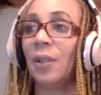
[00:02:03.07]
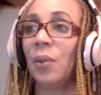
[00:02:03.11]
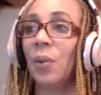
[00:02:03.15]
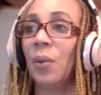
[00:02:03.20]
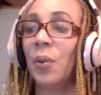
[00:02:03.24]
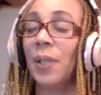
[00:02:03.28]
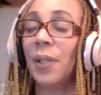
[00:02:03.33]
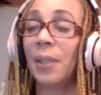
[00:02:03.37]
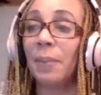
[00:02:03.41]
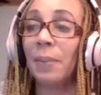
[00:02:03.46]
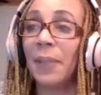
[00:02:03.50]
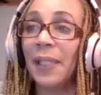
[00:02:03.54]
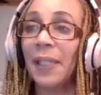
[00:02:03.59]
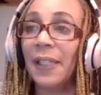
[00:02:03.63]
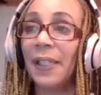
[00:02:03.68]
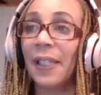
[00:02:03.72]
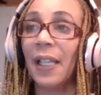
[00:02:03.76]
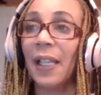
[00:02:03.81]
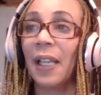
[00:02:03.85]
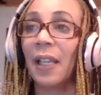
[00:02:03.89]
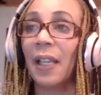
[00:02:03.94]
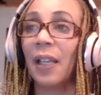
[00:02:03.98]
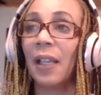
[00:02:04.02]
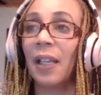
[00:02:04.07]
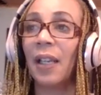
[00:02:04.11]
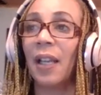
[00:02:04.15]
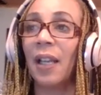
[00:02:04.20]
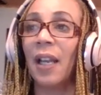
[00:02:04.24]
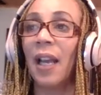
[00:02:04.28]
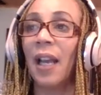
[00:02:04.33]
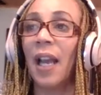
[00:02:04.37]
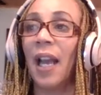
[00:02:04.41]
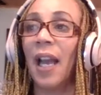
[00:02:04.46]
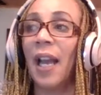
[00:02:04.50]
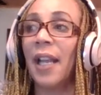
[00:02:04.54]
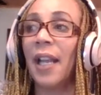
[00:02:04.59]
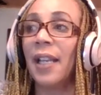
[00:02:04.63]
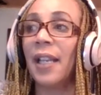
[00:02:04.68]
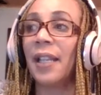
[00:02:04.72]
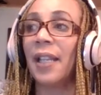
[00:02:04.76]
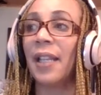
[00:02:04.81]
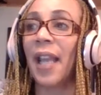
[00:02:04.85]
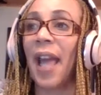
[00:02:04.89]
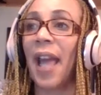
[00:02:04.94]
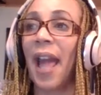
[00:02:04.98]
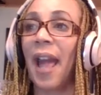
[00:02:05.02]
who is missing
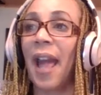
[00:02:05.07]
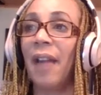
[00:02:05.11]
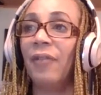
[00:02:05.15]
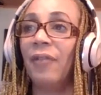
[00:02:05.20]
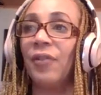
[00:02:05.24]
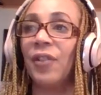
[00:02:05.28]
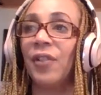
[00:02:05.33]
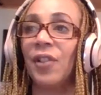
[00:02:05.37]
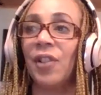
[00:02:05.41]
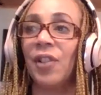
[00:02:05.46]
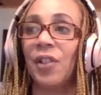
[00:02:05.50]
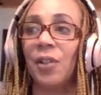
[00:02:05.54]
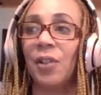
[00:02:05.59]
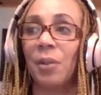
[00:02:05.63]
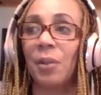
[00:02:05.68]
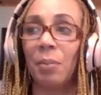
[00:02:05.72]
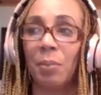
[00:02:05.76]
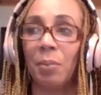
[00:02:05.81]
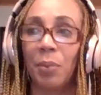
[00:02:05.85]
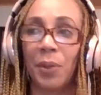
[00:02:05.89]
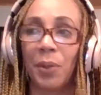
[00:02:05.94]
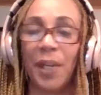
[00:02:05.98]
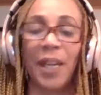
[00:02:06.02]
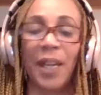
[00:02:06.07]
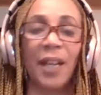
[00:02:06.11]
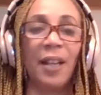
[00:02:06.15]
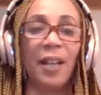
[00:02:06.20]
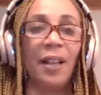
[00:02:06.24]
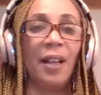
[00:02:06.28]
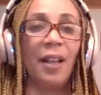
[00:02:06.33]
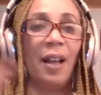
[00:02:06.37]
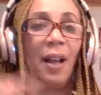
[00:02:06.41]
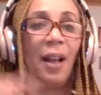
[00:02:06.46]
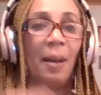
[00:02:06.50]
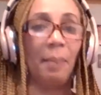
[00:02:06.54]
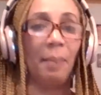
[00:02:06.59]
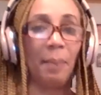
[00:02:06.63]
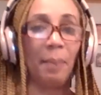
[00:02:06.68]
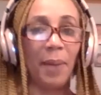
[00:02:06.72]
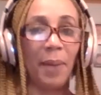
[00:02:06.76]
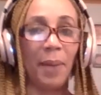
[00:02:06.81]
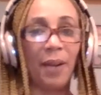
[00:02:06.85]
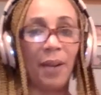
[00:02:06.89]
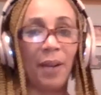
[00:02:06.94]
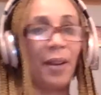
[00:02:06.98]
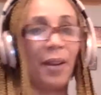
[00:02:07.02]
and the efforts to bring
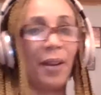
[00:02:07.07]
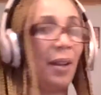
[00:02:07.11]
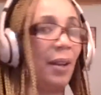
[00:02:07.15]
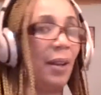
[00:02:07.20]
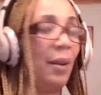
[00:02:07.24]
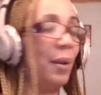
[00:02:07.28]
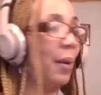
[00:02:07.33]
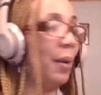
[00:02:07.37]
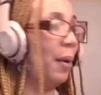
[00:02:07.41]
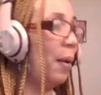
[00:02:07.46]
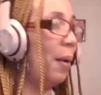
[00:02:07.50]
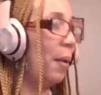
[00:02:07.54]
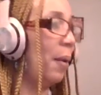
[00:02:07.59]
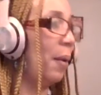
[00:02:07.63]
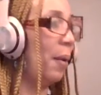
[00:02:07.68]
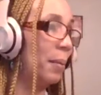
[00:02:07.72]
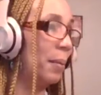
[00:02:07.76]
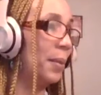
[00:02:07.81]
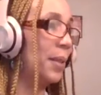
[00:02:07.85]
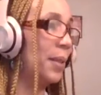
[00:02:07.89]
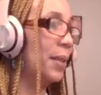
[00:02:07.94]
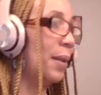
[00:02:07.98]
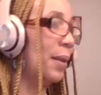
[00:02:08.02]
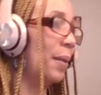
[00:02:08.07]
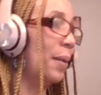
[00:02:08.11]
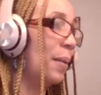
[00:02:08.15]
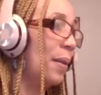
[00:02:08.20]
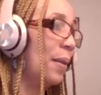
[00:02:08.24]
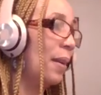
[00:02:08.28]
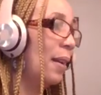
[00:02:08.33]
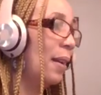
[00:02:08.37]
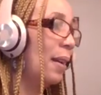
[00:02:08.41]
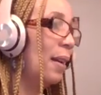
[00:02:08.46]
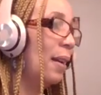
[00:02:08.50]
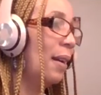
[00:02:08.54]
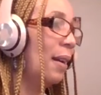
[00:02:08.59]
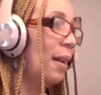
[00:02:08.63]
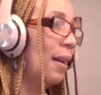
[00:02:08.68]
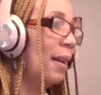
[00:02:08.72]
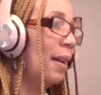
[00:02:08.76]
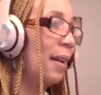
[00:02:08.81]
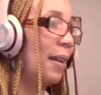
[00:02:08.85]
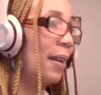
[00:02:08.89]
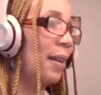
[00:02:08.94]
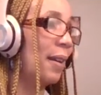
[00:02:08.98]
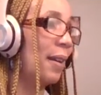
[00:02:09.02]
Amaria home. So
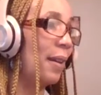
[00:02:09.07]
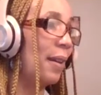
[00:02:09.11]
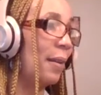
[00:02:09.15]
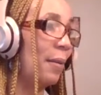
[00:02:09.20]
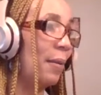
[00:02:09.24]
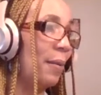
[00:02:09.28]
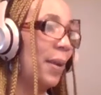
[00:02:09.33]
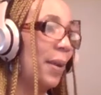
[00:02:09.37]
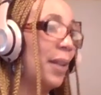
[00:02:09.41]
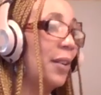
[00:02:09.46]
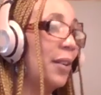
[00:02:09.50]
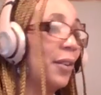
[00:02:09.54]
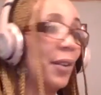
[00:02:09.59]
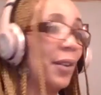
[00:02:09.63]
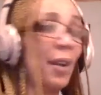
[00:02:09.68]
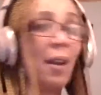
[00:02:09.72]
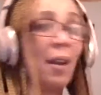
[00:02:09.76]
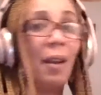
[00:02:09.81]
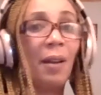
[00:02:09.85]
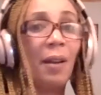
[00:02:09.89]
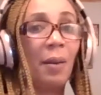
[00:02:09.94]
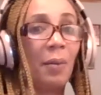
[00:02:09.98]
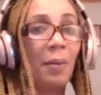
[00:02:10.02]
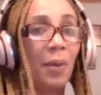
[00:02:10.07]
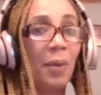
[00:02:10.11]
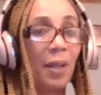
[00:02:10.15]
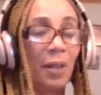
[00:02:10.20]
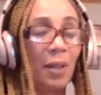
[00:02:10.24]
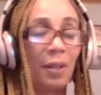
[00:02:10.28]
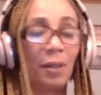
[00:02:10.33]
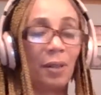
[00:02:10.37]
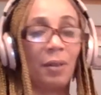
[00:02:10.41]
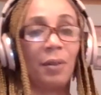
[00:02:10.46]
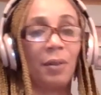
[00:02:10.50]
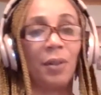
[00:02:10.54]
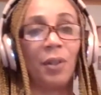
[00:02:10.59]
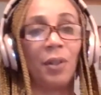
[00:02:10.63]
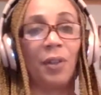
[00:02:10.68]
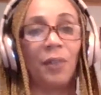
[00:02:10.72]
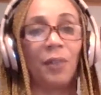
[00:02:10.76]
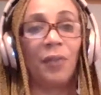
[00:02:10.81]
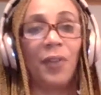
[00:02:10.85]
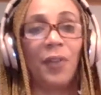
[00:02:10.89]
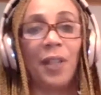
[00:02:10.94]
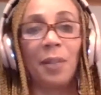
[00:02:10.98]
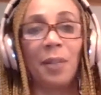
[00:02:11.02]
when you're done, I want you to go to
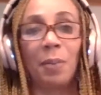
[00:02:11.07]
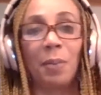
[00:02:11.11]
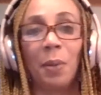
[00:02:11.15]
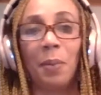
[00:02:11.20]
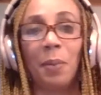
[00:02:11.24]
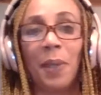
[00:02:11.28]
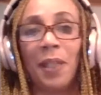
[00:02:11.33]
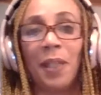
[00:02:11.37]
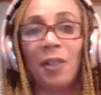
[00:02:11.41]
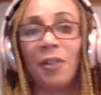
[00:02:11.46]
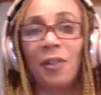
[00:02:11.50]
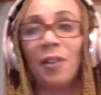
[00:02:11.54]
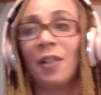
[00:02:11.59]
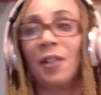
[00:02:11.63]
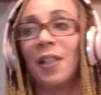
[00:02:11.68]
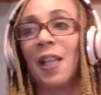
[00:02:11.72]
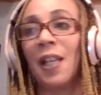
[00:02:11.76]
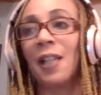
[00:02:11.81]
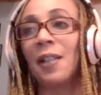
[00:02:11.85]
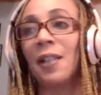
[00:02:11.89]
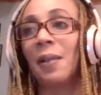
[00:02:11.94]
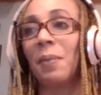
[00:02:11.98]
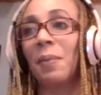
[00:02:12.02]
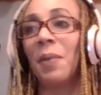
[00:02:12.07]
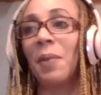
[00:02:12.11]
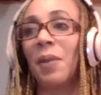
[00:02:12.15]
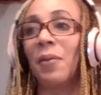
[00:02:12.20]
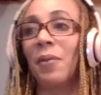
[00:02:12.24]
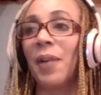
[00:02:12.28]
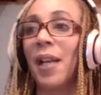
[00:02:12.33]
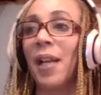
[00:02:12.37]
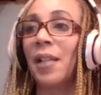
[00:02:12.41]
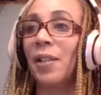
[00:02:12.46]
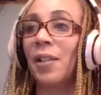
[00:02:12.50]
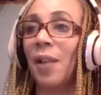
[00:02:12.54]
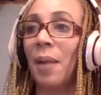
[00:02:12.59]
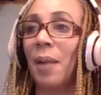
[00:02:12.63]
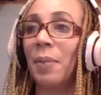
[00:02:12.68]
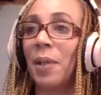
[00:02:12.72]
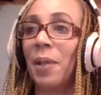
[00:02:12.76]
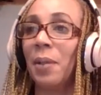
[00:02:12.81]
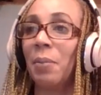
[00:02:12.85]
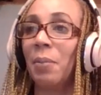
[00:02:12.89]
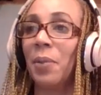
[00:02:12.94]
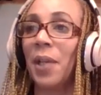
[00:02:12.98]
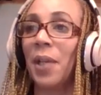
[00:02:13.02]
her Facebook page and say something, right? So I'm
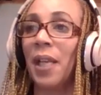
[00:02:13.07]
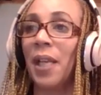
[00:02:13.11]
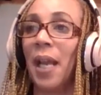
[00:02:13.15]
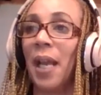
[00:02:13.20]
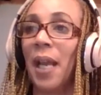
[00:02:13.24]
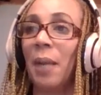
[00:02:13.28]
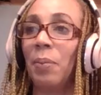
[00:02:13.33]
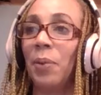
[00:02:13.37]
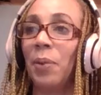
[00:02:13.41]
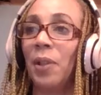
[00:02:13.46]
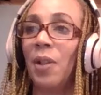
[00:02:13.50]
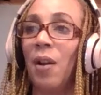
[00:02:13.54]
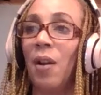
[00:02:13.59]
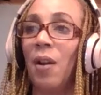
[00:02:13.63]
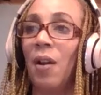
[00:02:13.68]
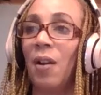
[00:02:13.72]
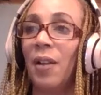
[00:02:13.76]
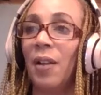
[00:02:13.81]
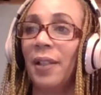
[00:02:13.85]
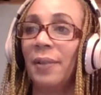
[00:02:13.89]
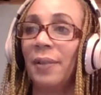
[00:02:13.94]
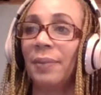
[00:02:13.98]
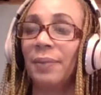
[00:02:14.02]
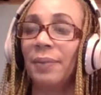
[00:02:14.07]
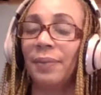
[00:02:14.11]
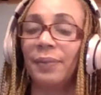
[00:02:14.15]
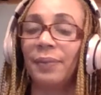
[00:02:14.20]
going to bring April on,